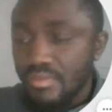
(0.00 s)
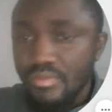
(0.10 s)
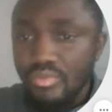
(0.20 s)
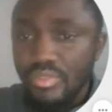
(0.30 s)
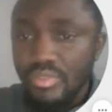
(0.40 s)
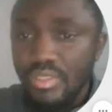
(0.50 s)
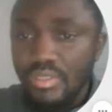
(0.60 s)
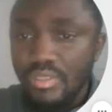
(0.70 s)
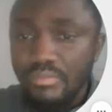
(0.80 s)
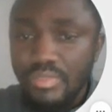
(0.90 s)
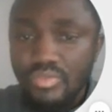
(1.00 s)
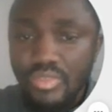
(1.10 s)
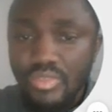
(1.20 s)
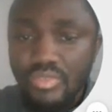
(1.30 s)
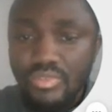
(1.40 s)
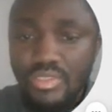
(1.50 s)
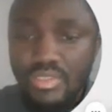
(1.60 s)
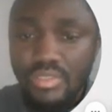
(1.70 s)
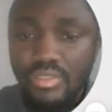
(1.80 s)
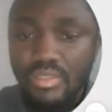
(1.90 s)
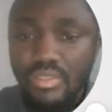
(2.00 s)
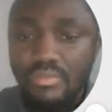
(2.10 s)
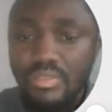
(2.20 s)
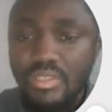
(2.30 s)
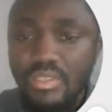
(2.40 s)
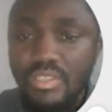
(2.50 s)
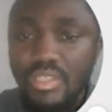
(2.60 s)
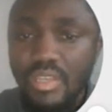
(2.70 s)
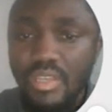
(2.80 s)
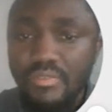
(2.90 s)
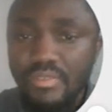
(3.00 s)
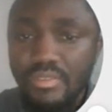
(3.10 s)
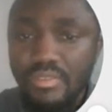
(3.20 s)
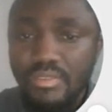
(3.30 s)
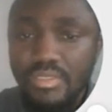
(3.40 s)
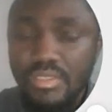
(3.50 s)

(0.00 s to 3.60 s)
to E, B to A to C. Okay, EDF,